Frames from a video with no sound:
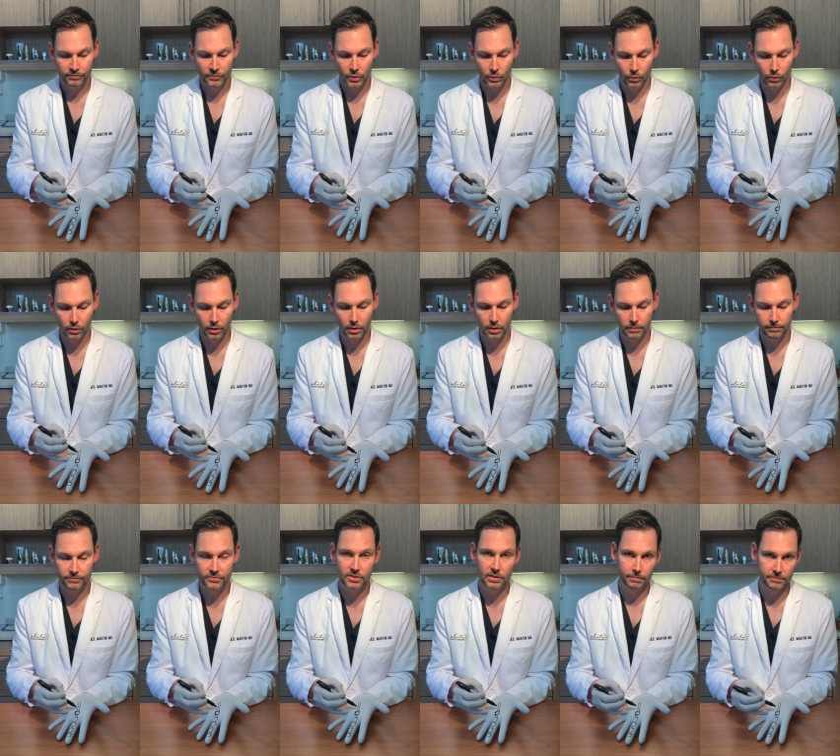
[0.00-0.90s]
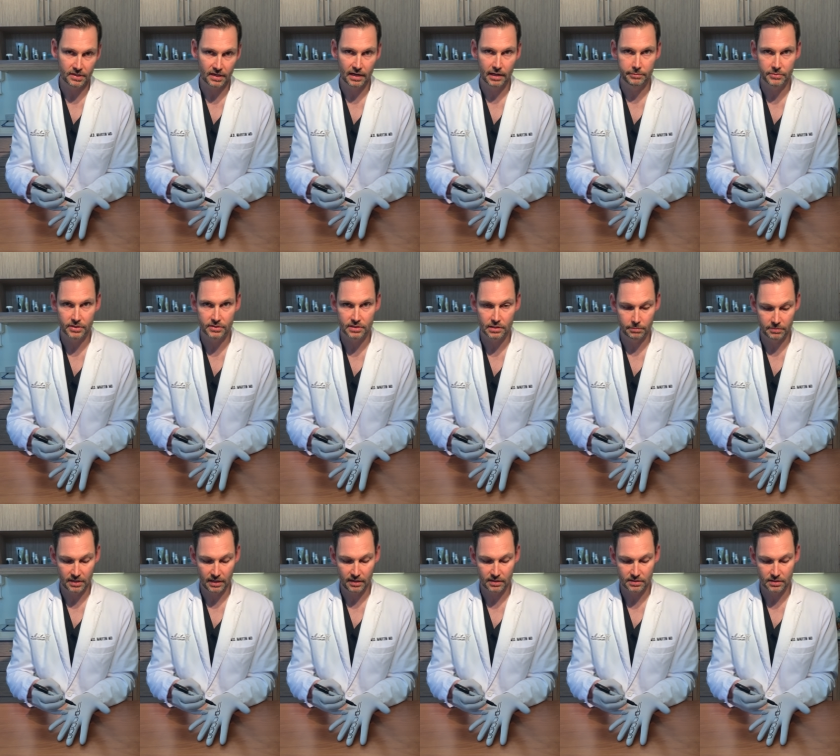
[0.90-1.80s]
or sometimes, in some
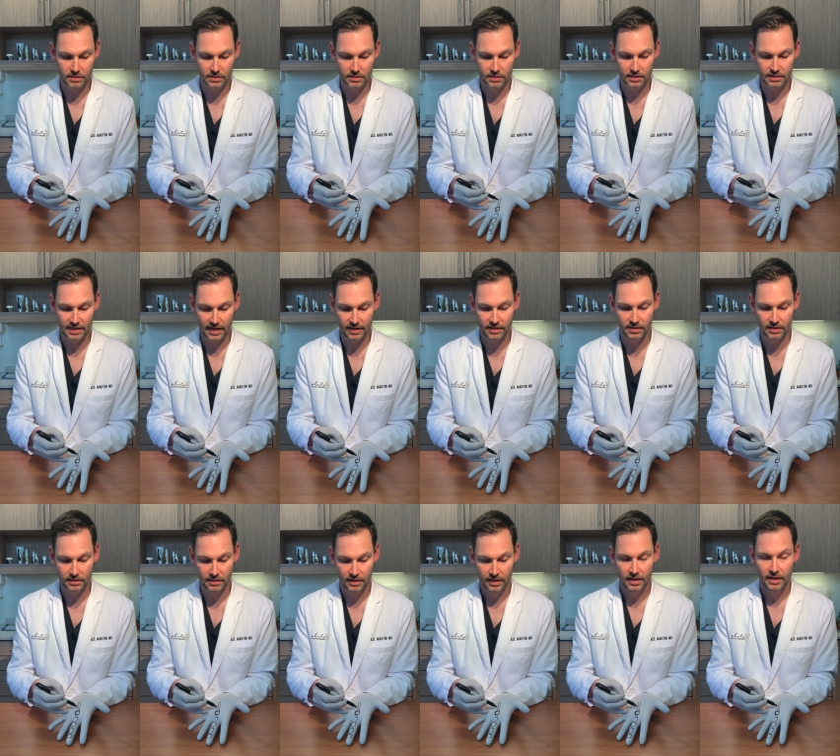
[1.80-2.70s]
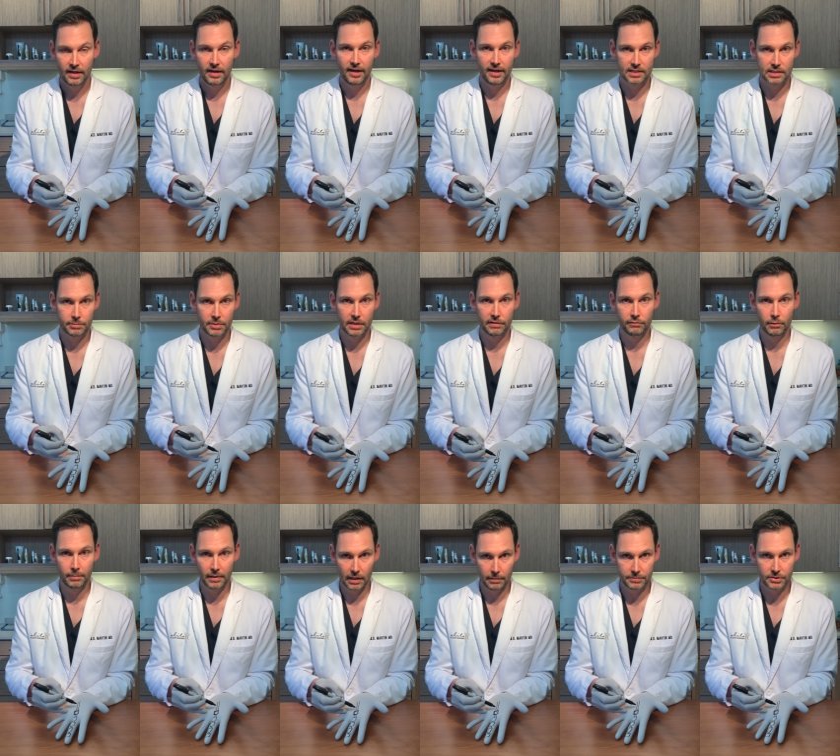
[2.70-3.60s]
cases, the tendon has a bit of a
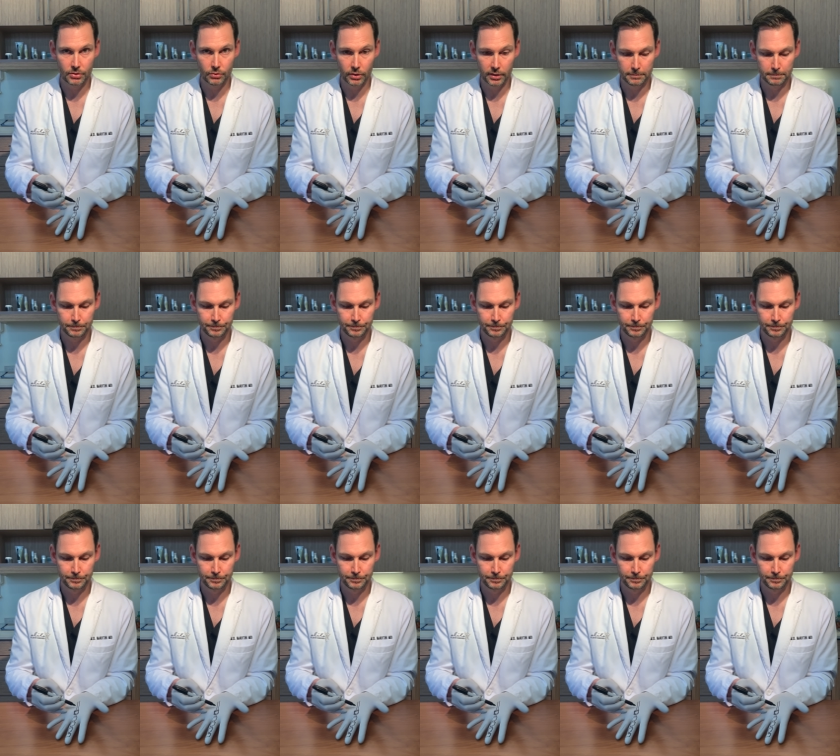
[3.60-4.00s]
bump to it.